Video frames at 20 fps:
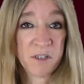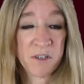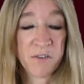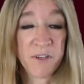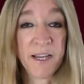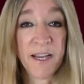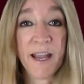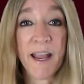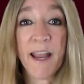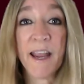
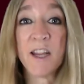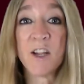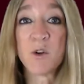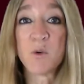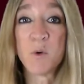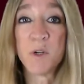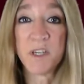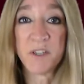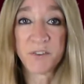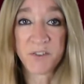The
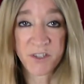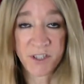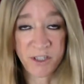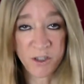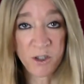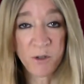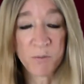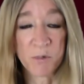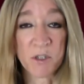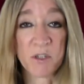aqueous
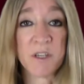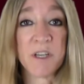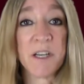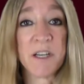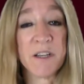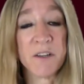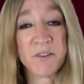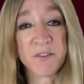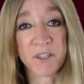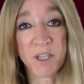humor
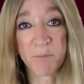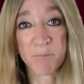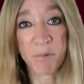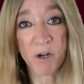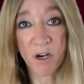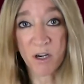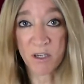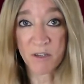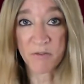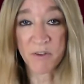is a
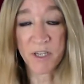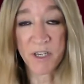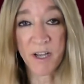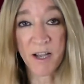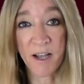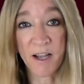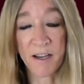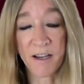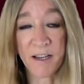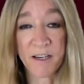part of the
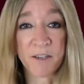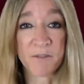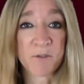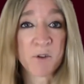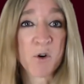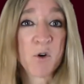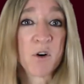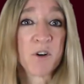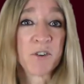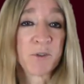eye, and of
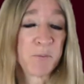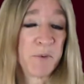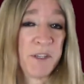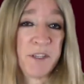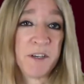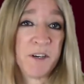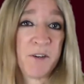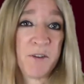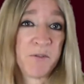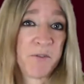course we
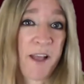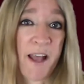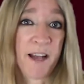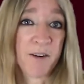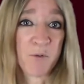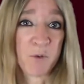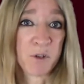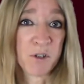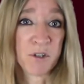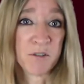know
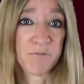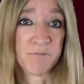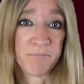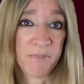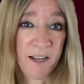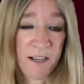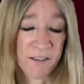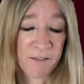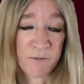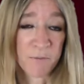that word,
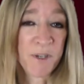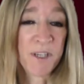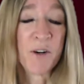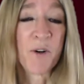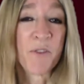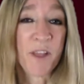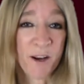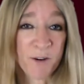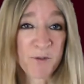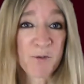uh, we
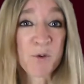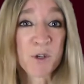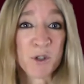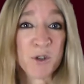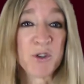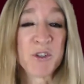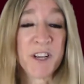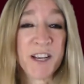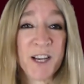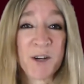know that
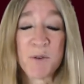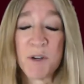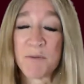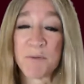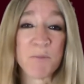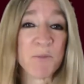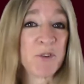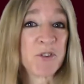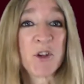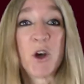root, aqua,
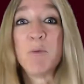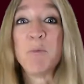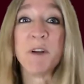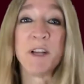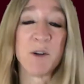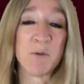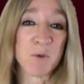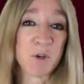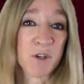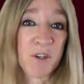from so
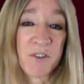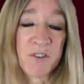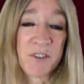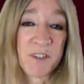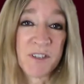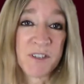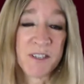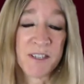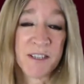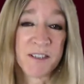many words
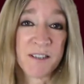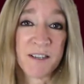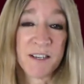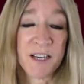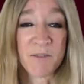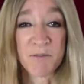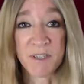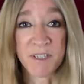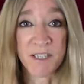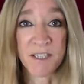in, in uh,
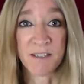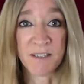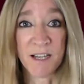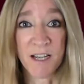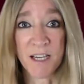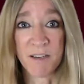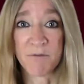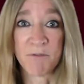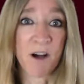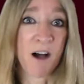everyday
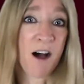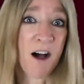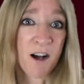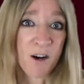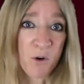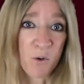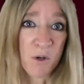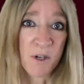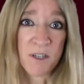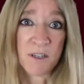life,
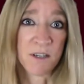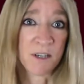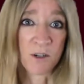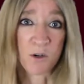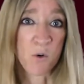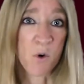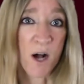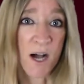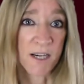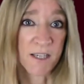aqua,
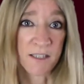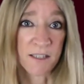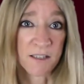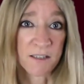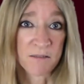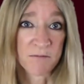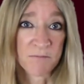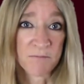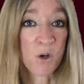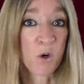
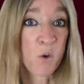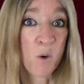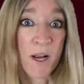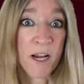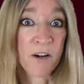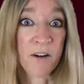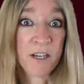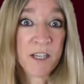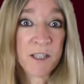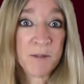aquatic,
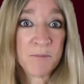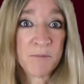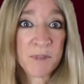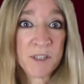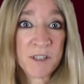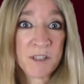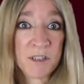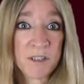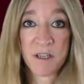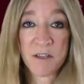aquarium.
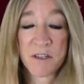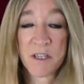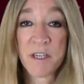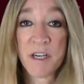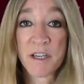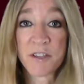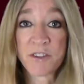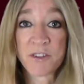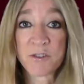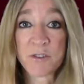The
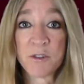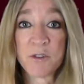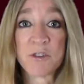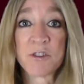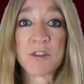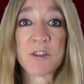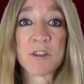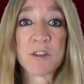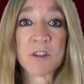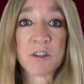next
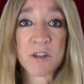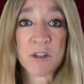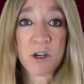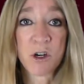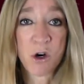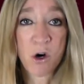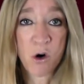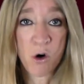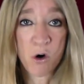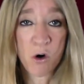root,
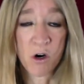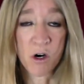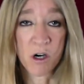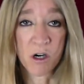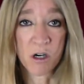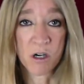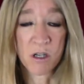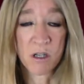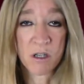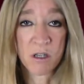
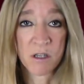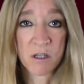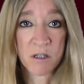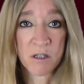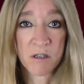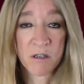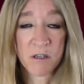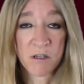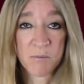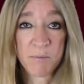core,
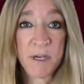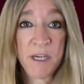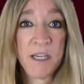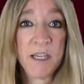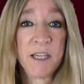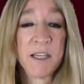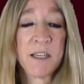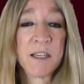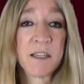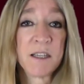
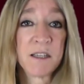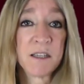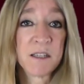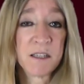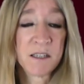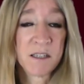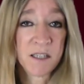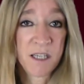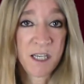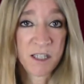meaning
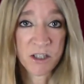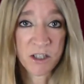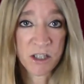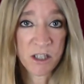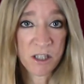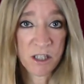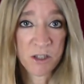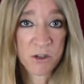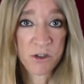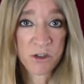
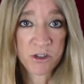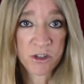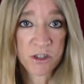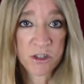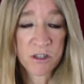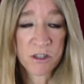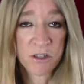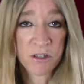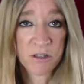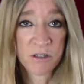
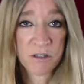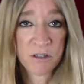enclosure.